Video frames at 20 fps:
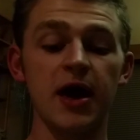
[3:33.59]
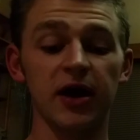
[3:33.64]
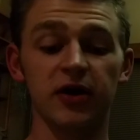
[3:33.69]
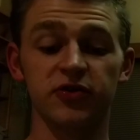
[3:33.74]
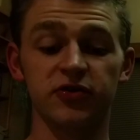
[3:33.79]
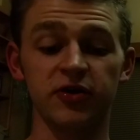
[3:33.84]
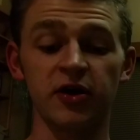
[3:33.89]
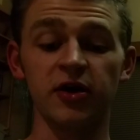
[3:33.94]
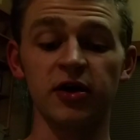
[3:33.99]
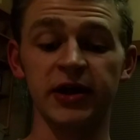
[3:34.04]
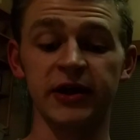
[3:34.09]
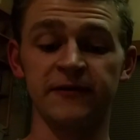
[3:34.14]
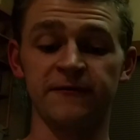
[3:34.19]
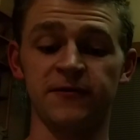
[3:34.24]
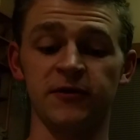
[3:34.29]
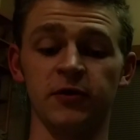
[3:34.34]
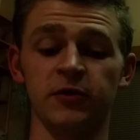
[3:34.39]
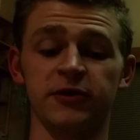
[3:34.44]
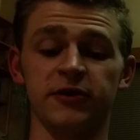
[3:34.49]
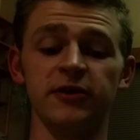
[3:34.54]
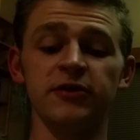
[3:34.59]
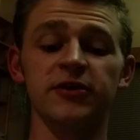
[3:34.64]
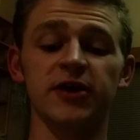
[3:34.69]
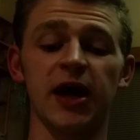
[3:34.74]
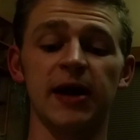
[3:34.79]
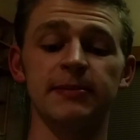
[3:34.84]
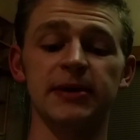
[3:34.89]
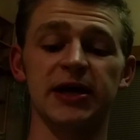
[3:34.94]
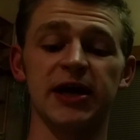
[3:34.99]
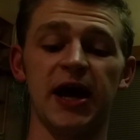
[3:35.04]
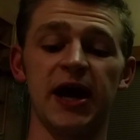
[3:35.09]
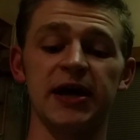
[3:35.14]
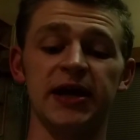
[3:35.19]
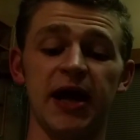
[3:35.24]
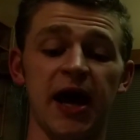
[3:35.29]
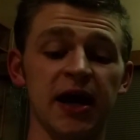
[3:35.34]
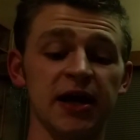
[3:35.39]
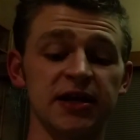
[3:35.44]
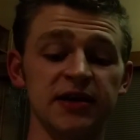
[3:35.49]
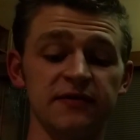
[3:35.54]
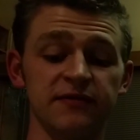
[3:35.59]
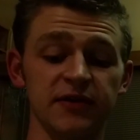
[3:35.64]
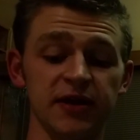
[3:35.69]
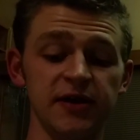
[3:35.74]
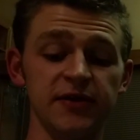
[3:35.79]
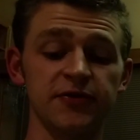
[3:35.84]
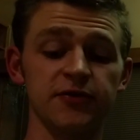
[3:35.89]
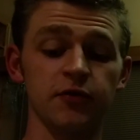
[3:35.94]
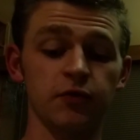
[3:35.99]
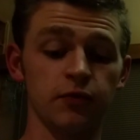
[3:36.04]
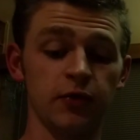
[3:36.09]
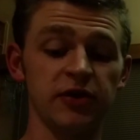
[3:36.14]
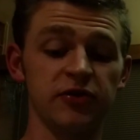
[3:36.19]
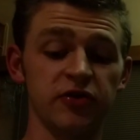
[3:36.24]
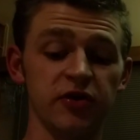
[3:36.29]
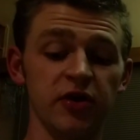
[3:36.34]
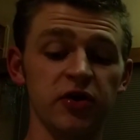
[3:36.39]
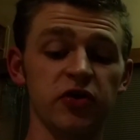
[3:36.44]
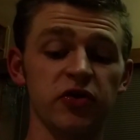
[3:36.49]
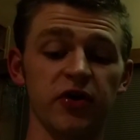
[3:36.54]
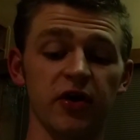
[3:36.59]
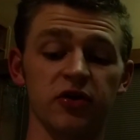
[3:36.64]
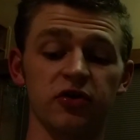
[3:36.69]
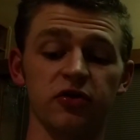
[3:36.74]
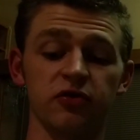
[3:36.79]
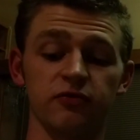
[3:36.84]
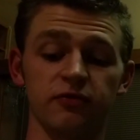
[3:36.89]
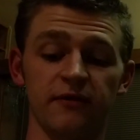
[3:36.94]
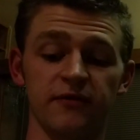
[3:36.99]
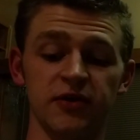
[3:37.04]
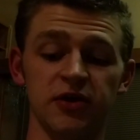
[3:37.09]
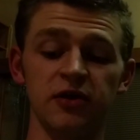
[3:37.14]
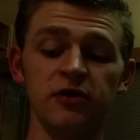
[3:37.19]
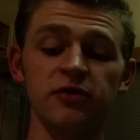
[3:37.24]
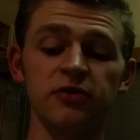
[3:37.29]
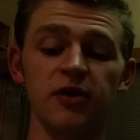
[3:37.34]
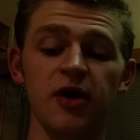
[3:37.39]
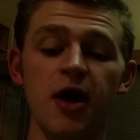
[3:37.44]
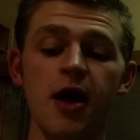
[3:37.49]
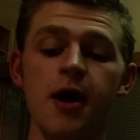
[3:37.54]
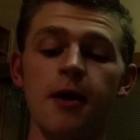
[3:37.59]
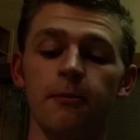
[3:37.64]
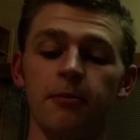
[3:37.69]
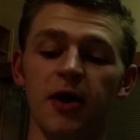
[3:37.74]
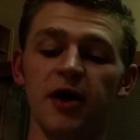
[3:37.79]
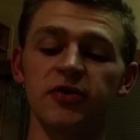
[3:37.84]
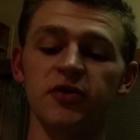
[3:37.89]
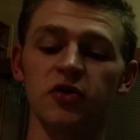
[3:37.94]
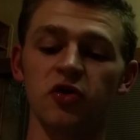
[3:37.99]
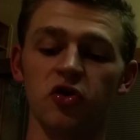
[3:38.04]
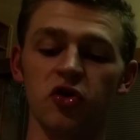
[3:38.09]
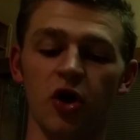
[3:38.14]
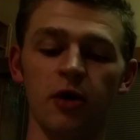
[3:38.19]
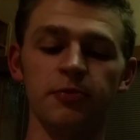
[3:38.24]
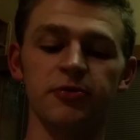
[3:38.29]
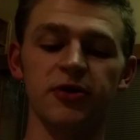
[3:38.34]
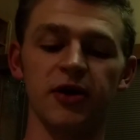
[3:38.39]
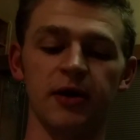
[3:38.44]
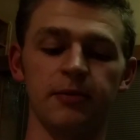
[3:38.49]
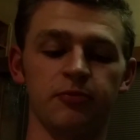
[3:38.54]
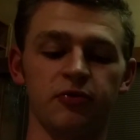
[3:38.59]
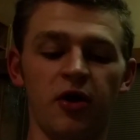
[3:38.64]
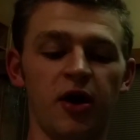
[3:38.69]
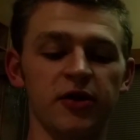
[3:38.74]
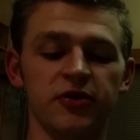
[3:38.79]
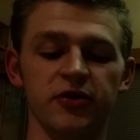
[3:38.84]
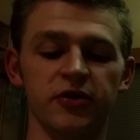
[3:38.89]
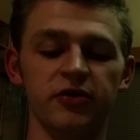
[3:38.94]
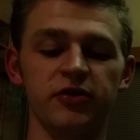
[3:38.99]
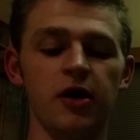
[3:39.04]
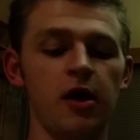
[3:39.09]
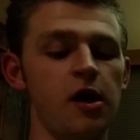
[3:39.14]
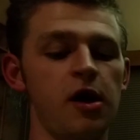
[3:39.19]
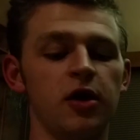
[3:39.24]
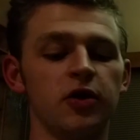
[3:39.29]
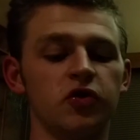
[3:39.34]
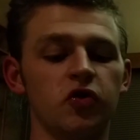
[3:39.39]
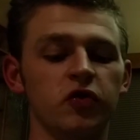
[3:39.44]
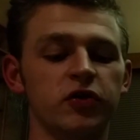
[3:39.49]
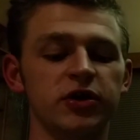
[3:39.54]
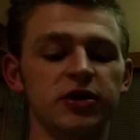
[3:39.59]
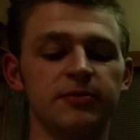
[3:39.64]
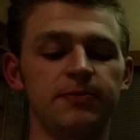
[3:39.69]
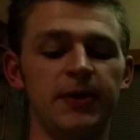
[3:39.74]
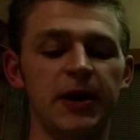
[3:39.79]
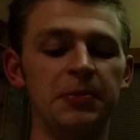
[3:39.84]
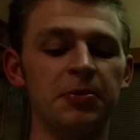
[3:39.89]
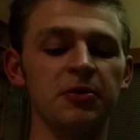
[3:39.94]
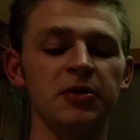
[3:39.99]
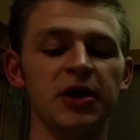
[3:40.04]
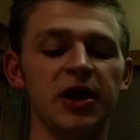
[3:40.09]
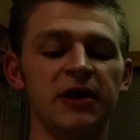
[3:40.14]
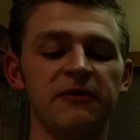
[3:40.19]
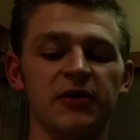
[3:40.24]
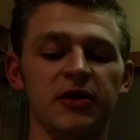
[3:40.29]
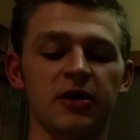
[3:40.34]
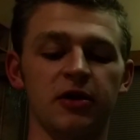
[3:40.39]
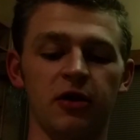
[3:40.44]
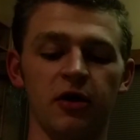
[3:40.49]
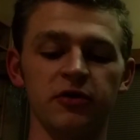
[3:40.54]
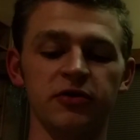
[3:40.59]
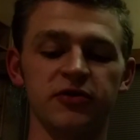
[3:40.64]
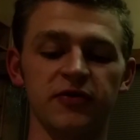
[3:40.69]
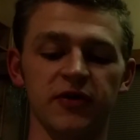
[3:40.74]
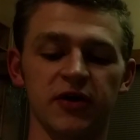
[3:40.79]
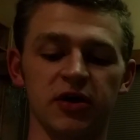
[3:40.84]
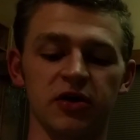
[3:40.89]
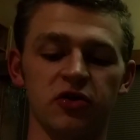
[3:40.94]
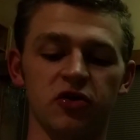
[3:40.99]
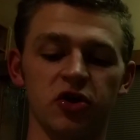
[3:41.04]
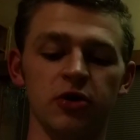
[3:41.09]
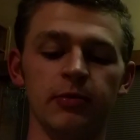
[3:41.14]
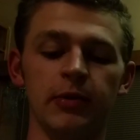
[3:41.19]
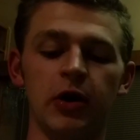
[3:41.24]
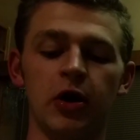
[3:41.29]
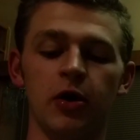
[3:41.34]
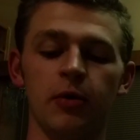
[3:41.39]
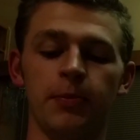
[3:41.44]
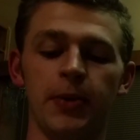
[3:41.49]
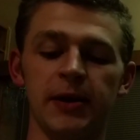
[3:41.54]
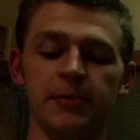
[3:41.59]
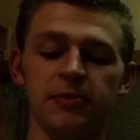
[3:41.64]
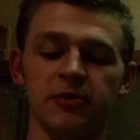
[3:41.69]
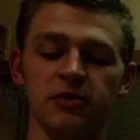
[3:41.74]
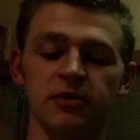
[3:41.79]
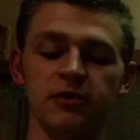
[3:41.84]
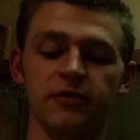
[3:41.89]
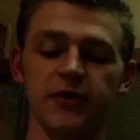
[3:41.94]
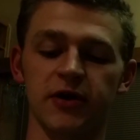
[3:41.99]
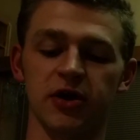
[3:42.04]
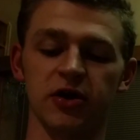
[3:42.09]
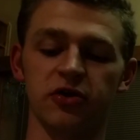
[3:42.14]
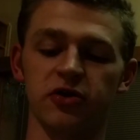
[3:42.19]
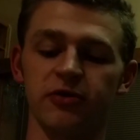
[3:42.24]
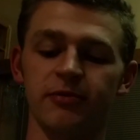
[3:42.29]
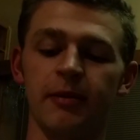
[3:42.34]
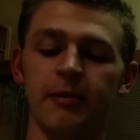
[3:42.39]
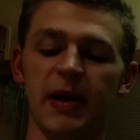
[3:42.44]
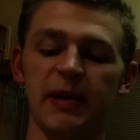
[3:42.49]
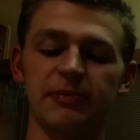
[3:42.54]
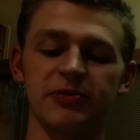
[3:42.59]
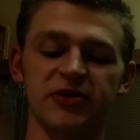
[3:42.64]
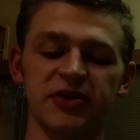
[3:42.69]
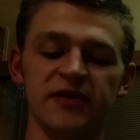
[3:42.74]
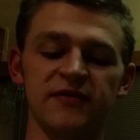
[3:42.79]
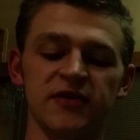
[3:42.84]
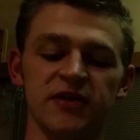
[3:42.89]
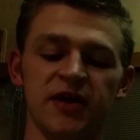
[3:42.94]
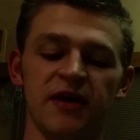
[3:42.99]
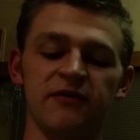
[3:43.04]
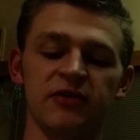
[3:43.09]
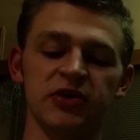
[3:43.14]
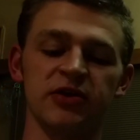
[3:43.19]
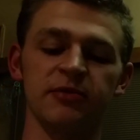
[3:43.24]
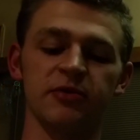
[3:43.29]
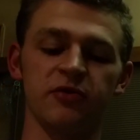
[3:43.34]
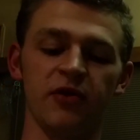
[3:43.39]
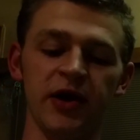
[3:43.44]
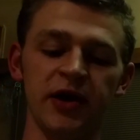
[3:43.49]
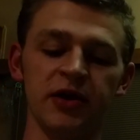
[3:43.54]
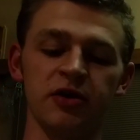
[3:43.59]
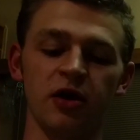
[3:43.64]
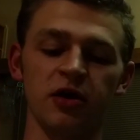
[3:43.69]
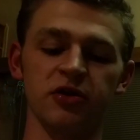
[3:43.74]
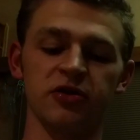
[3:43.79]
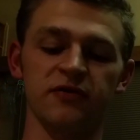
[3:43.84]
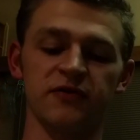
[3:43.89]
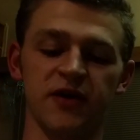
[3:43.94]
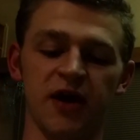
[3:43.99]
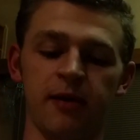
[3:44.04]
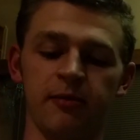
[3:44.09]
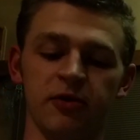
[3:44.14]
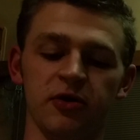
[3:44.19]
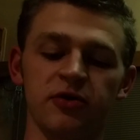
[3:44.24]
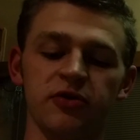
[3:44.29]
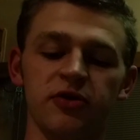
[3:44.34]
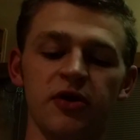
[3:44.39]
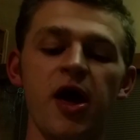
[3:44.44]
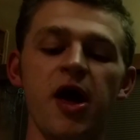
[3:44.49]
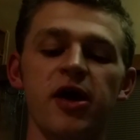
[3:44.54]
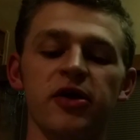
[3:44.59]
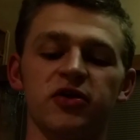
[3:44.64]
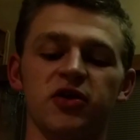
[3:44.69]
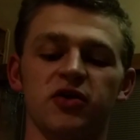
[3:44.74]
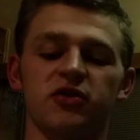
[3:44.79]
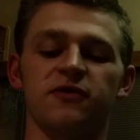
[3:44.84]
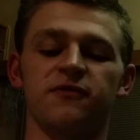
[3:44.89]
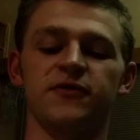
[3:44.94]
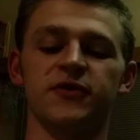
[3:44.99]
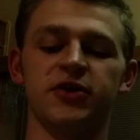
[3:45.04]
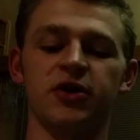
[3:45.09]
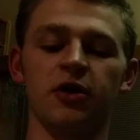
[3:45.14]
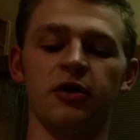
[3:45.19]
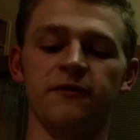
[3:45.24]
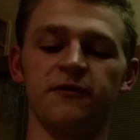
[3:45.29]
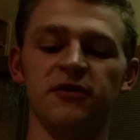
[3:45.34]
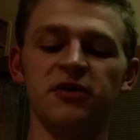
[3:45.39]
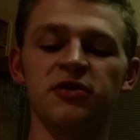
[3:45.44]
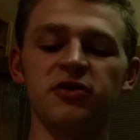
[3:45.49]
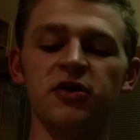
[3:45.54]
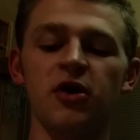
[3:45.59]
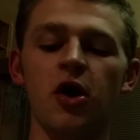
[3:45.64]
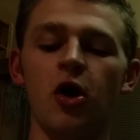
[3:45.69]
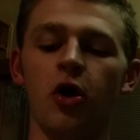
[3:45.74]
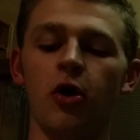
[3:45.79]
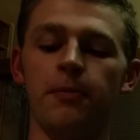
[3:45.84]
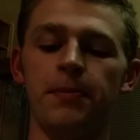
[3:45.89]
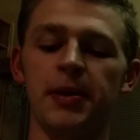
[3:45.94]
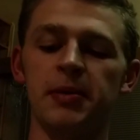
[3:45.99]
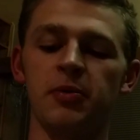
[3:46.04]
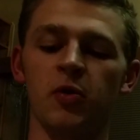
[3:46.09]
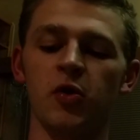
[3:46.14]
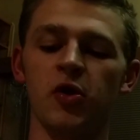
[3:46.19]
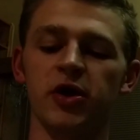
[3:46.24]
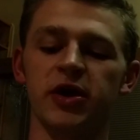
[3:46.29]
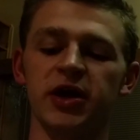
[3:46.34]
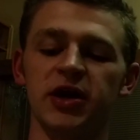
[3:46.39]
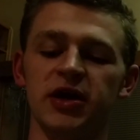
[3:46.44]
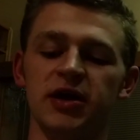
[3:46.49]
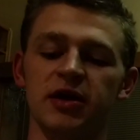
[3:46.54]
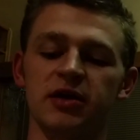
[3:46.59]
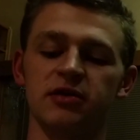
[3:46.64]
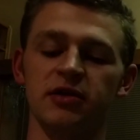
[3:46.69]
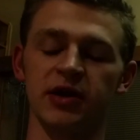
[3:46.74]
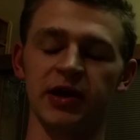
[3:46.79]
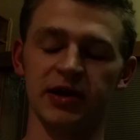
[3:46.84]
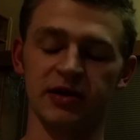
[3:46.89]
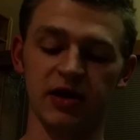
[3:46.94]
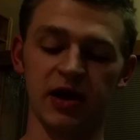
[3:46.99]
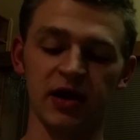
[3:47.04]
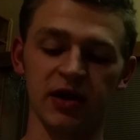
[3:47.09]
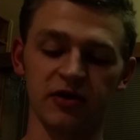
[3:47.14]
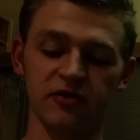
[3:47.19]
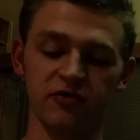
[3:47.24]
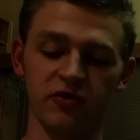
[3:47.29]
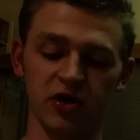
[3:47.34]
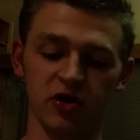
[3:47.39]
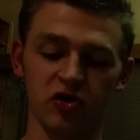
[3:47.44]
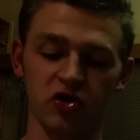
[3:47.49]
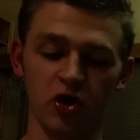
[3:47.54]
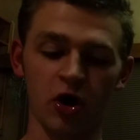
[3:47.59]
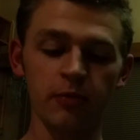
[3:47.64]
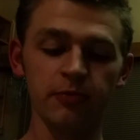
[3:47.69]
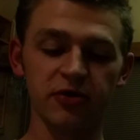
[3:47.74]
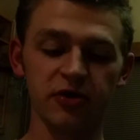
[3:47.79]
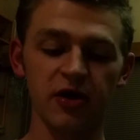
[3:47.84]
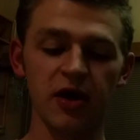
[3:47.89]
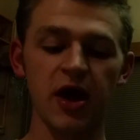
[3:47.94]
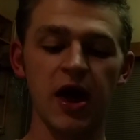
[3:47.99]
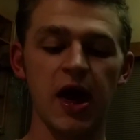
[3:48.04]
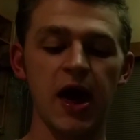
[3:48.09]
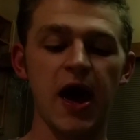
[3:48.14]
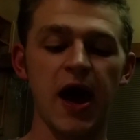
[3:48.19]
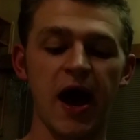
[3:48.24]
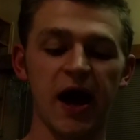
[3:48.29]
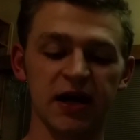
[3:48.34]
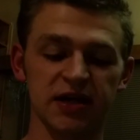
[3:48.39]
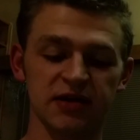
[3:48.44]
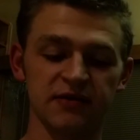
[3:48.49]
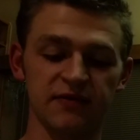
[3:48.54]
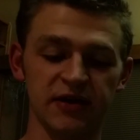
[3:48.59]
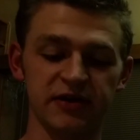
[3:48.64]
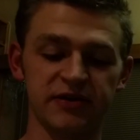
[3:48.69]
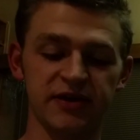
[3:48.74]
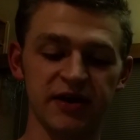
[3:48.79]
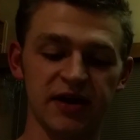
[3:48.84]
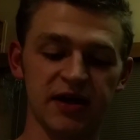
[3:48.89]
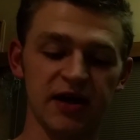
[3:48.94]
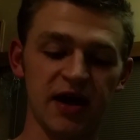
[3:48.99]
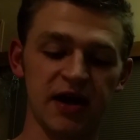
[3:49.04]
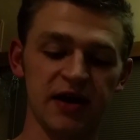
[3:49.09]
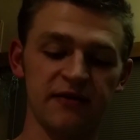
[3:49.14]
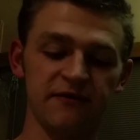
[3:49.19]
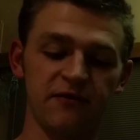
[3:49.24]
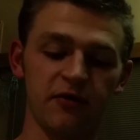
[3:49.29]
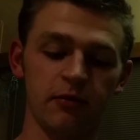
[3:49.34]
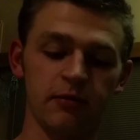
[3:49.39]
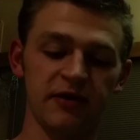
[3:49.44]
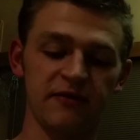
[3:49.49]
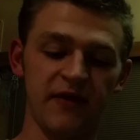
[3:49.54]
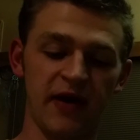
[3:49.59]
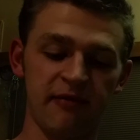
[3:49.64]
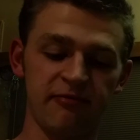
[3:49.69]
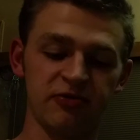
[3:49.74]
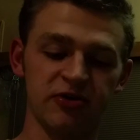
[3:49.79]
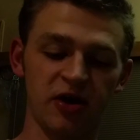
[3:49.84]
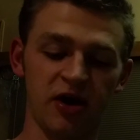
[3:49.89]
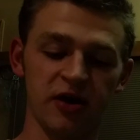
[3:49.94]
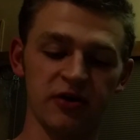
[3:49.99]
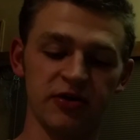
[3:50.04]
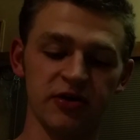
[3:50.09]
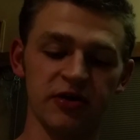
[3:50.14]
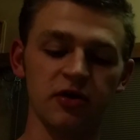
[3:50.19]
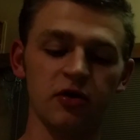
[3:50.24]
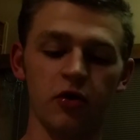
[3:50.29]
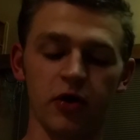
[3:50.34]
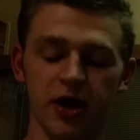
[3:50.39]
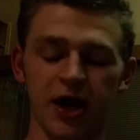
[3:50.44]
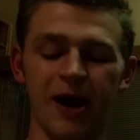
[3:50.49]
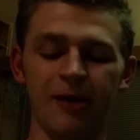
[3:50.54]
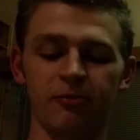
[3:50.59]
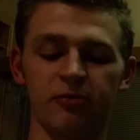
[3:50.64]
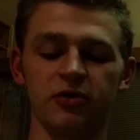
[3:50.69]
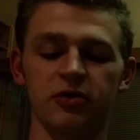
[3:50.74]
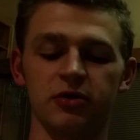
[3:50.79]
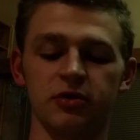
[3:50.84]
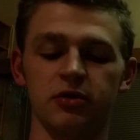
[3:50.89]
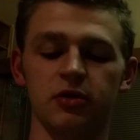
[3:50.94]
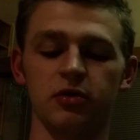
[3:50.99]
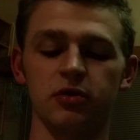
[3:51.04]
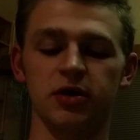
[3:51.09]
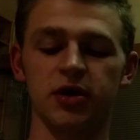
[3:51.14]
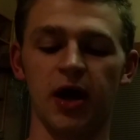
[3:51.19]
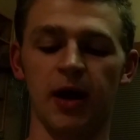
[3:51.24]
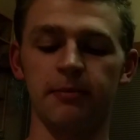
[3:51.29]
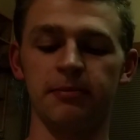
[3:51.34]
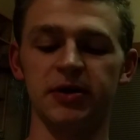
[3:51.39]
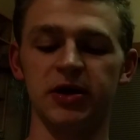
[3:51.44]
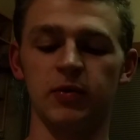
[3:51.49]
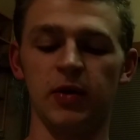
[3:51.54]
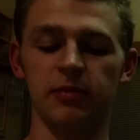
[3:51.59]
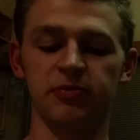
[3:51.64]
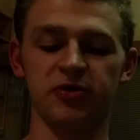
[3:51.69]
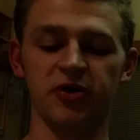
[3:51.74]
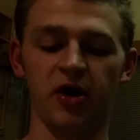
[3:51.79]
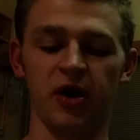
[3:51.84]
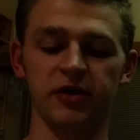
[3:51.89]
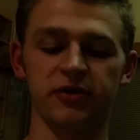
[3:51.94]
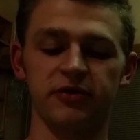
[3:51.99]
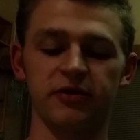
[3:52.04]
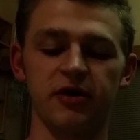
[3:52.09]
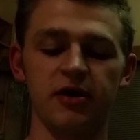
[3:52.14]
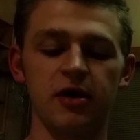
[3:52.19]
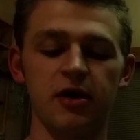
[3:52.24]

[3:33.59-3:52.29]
External influences can be gained actively through research such as reviews, browsing shops and prices, talking to people either close to the consumer or people the consumer may perceive as having some greater knowledge of cameras, such as photographers or people working in electronic shops, actively seeking out informative advertising or camera company websites.